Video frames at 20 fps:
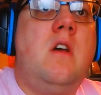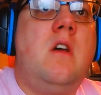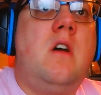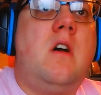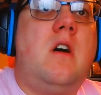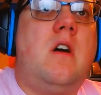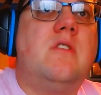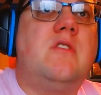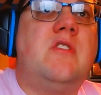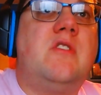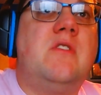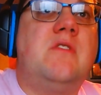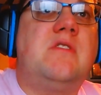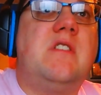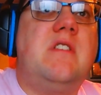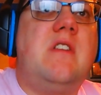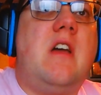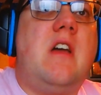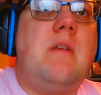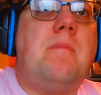On
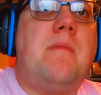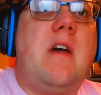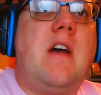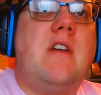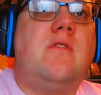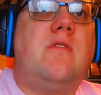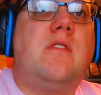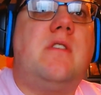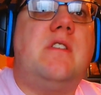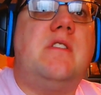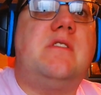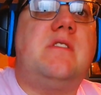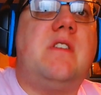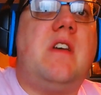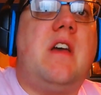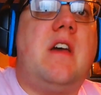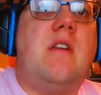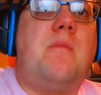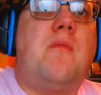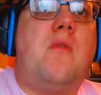Tuesday night, Patrick is
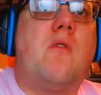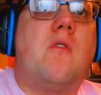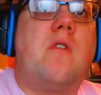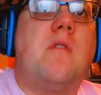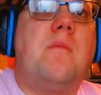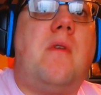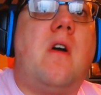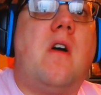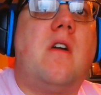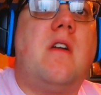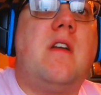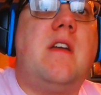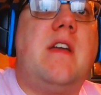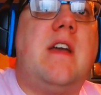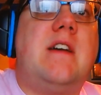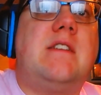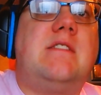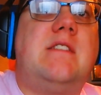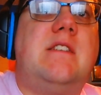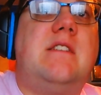at a boring party
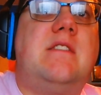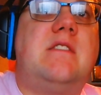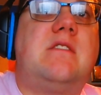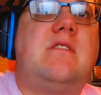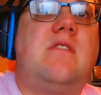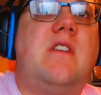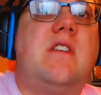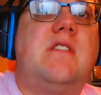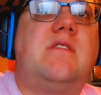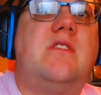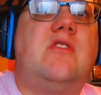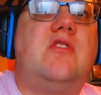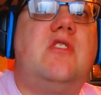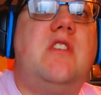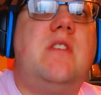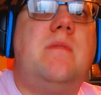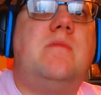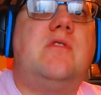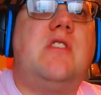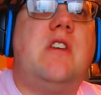as he dislikes the
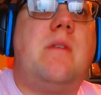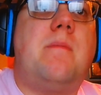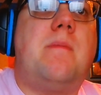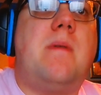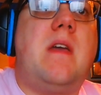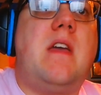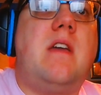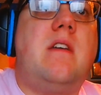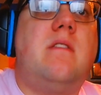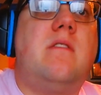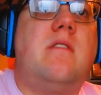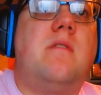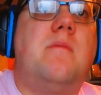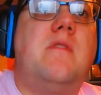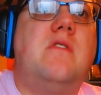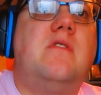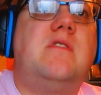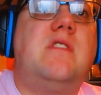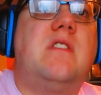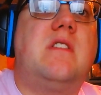cheap champagne, the
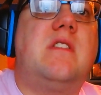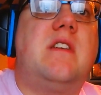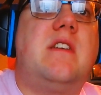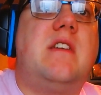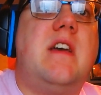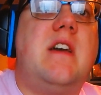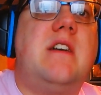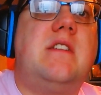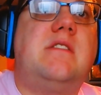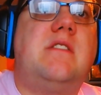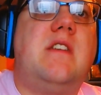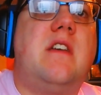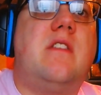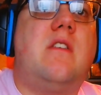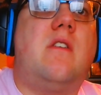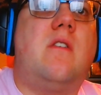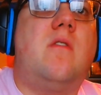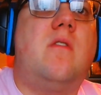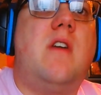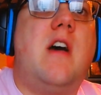music, the guests, and
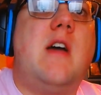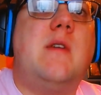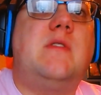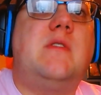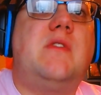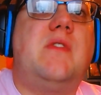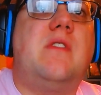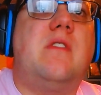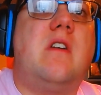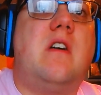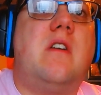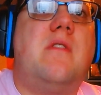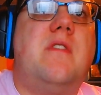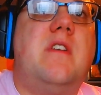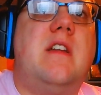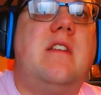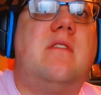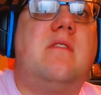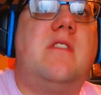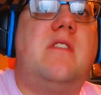the whole atmosphere of
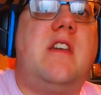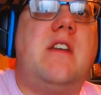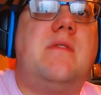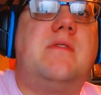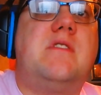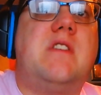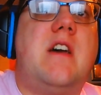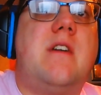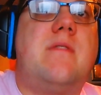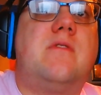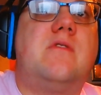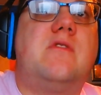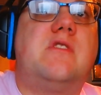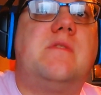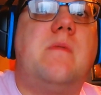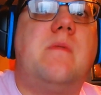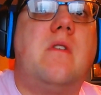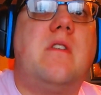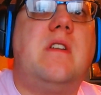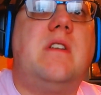it, and leaves. After
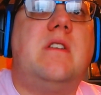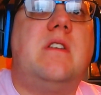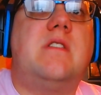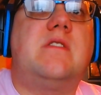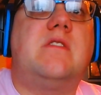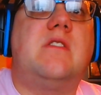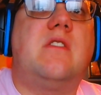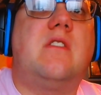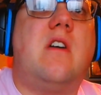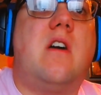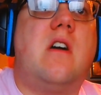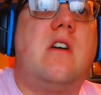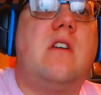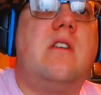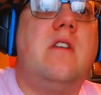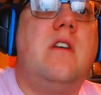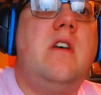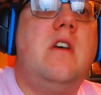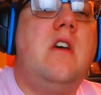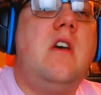smoking a
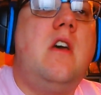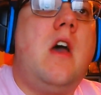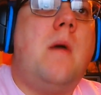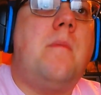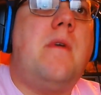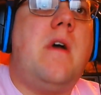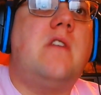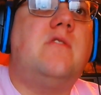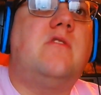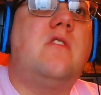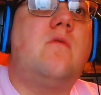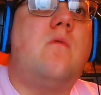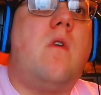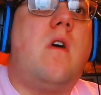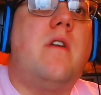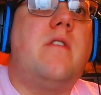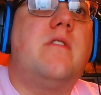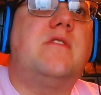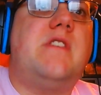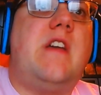cigar, Patrick
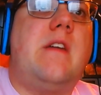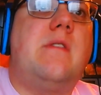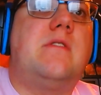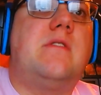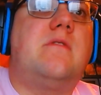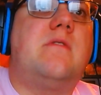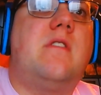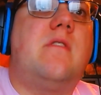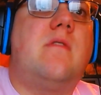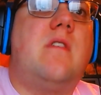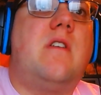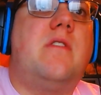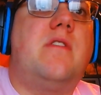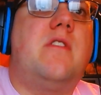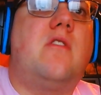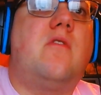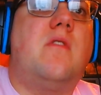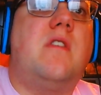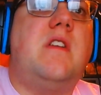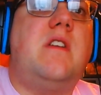wanders aimlessly around
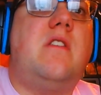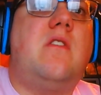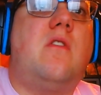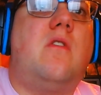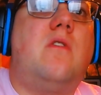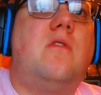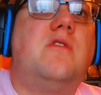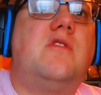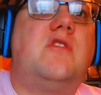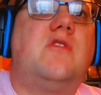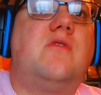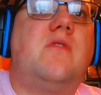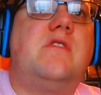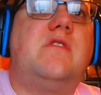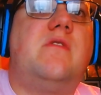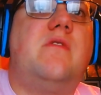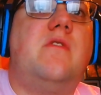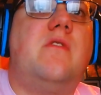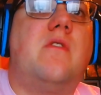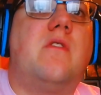the gritty, cold
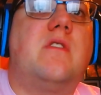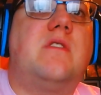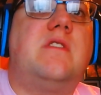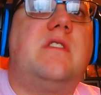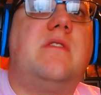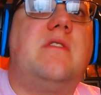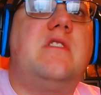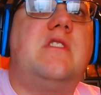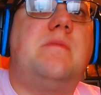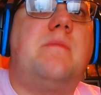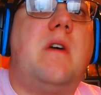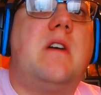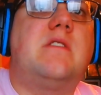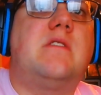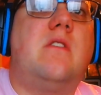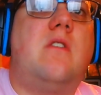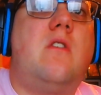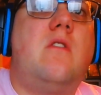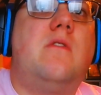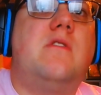streets of New York till he
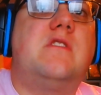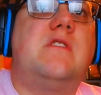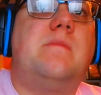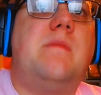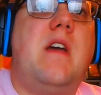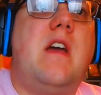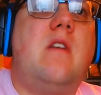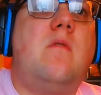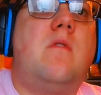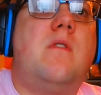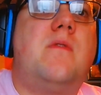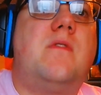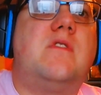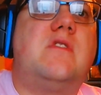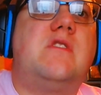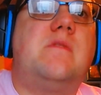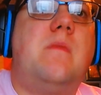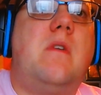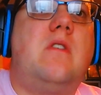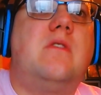spots a homeless man with a
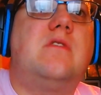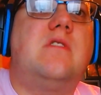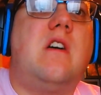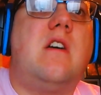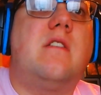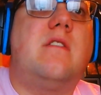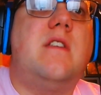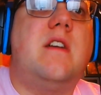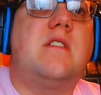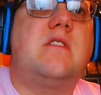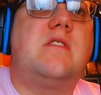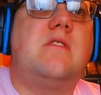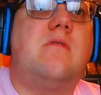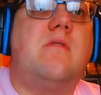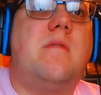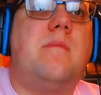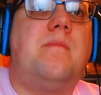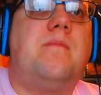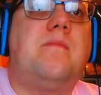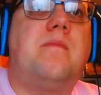small dog next to him.